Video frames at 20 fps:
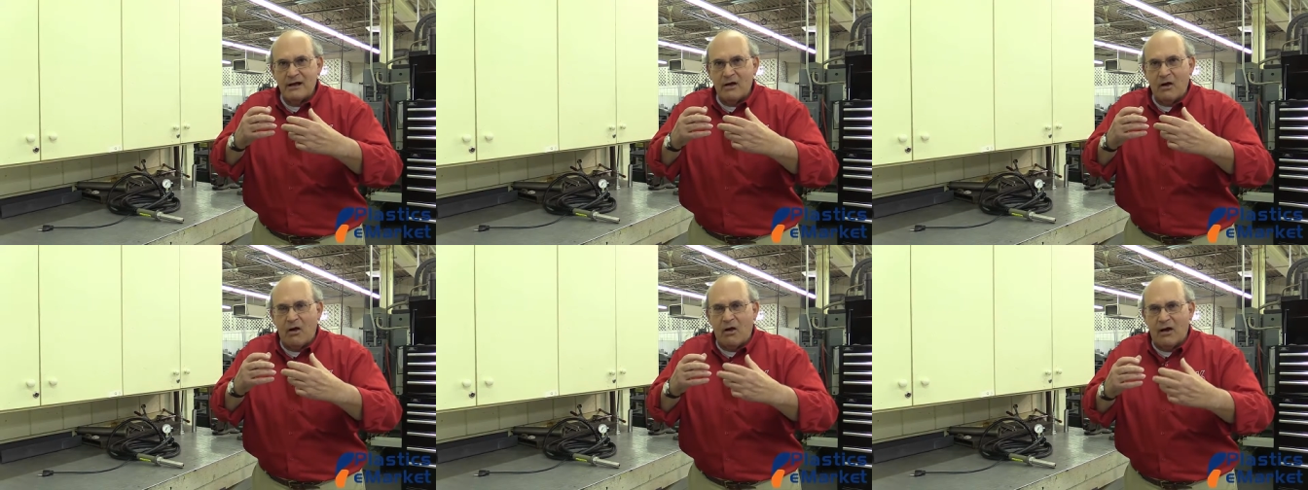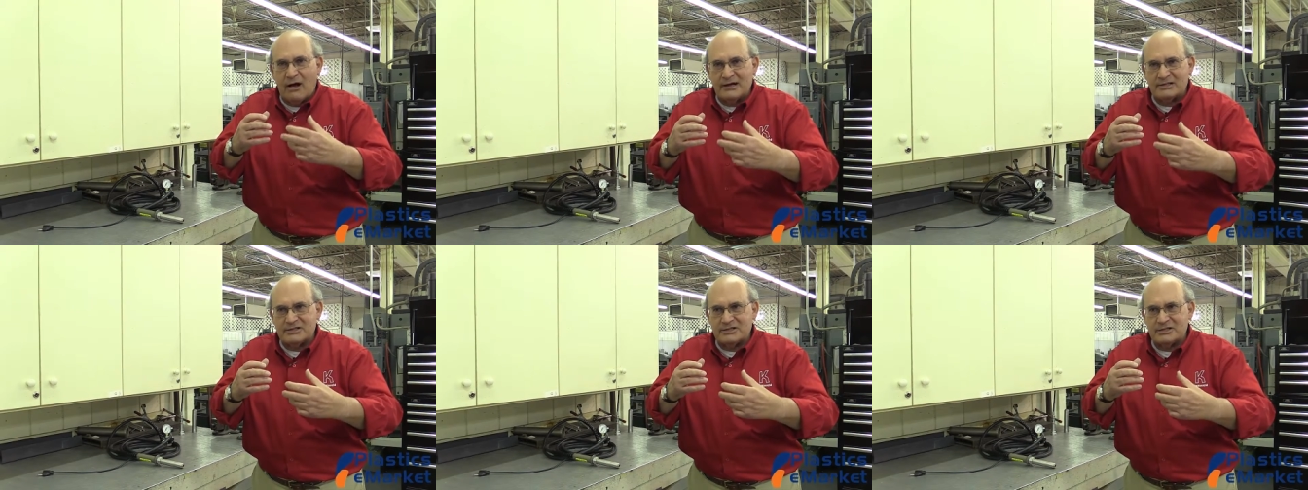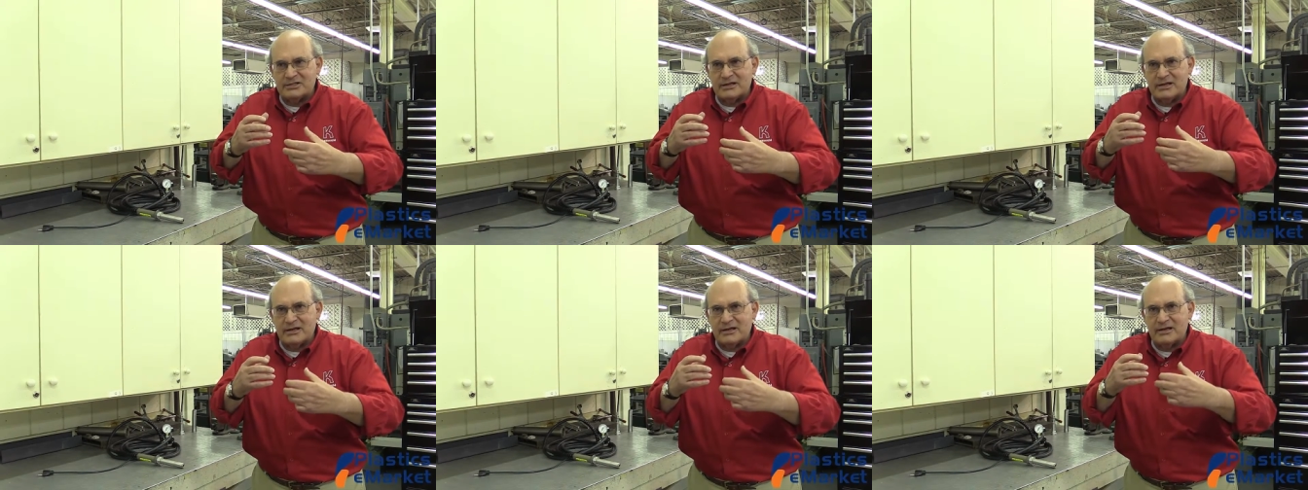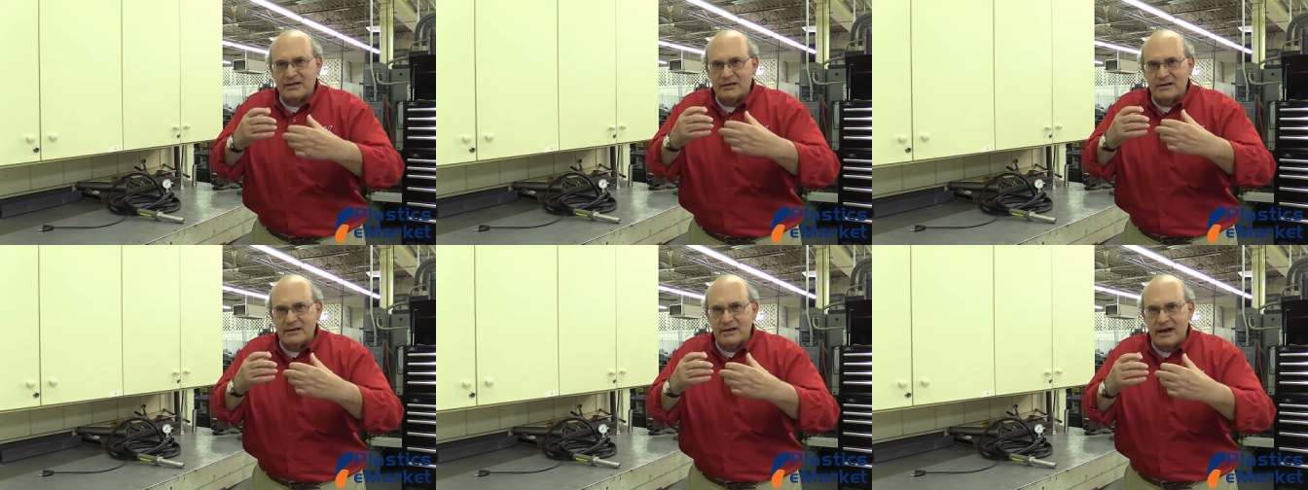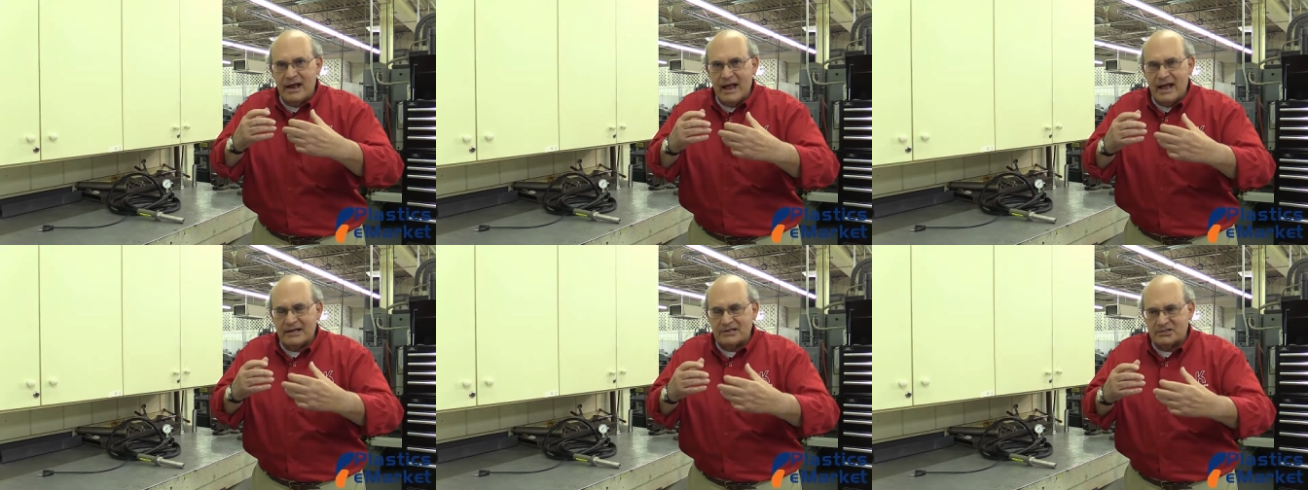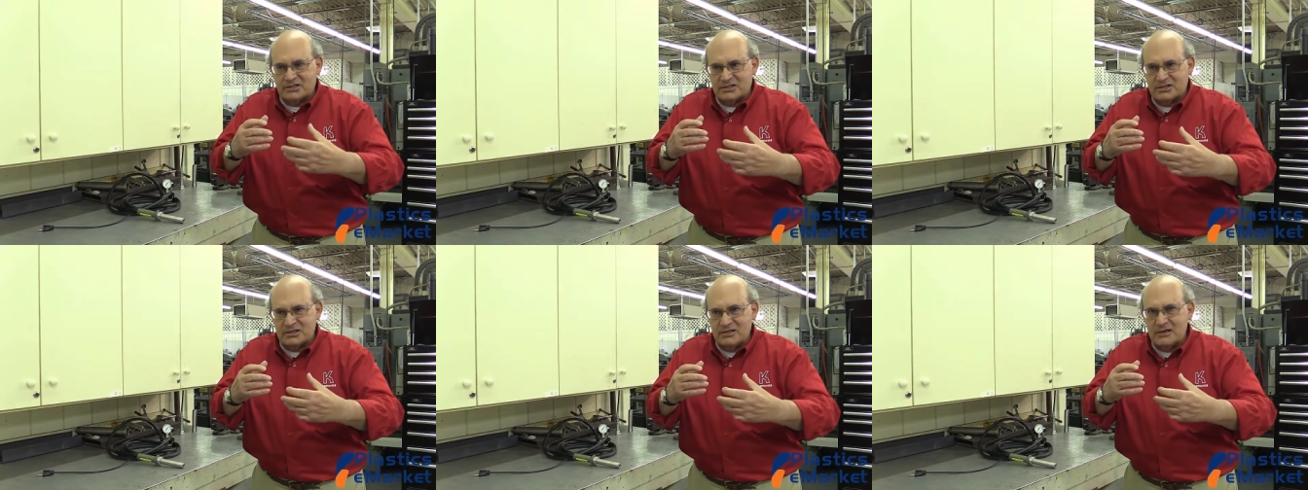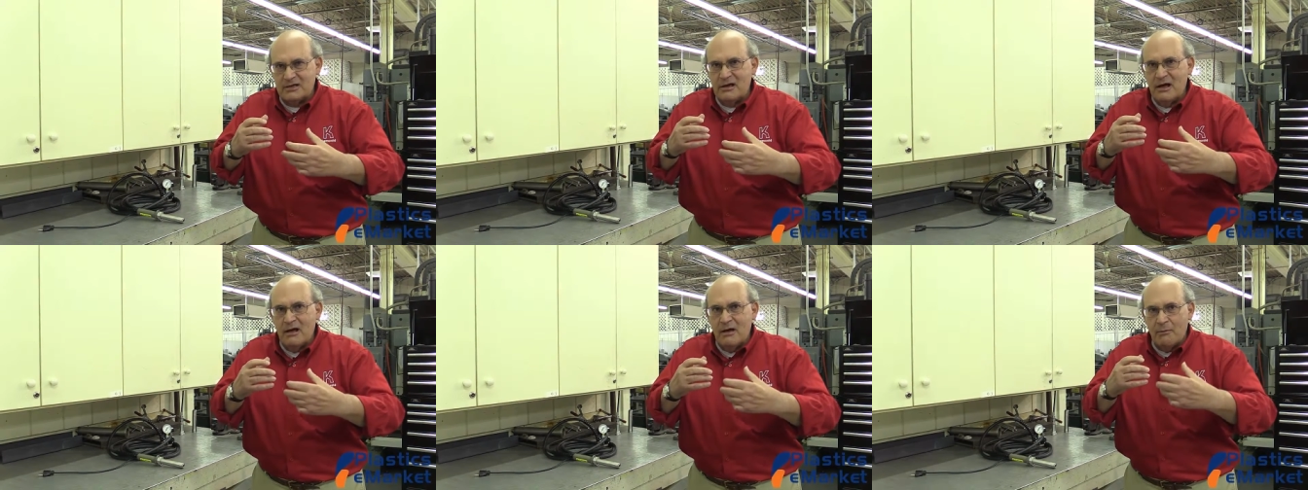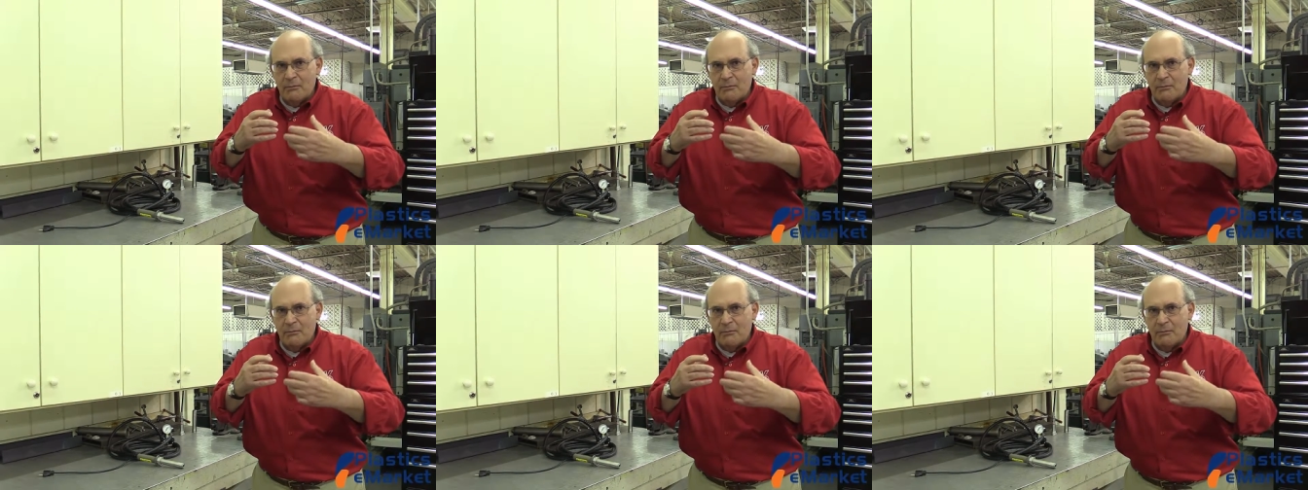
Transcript: caustic, nasty,